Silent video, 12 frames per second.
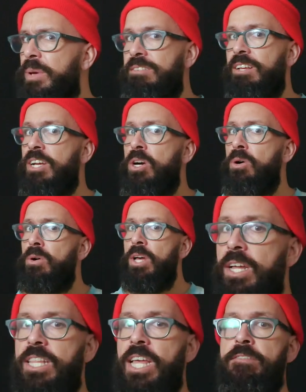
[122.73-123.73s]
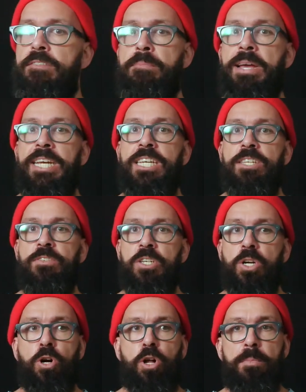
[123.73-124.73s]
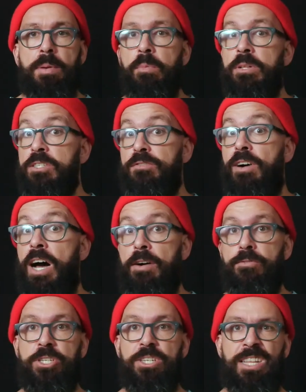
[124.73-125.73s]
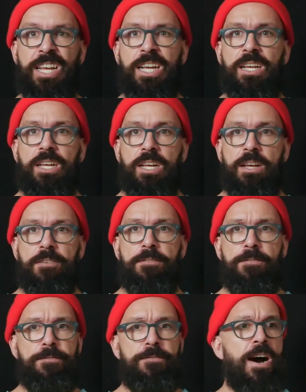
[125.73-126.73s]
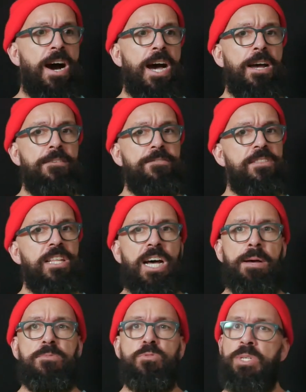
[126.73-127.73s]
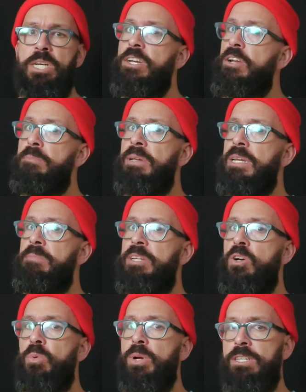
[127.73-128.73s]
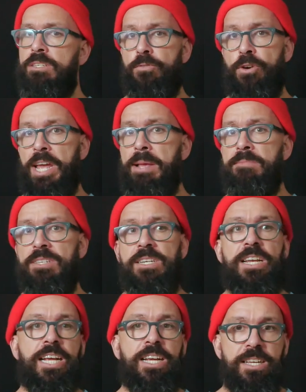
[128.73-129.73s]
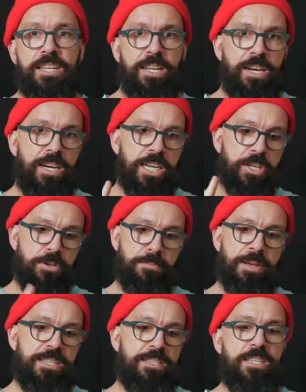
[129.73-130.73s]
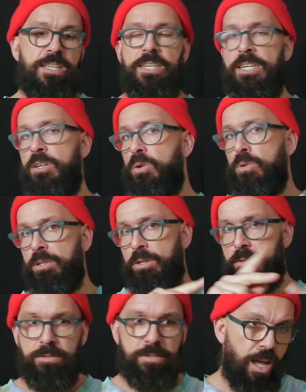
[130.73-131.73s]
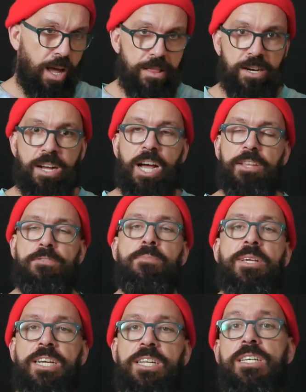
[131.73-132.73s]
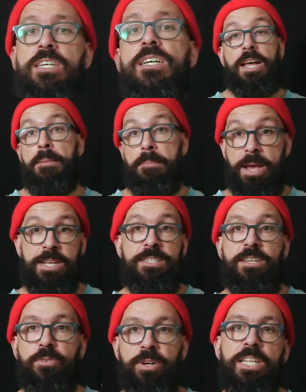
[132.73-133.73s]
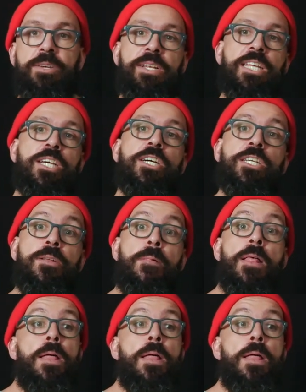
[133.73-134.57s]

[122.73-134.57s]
weeks ago they even made this video called Big Wheels 5, which is like 5 times 100mm wheels frames, and like Leon Bessin and all those other guys from Canada. Amazing, really really good.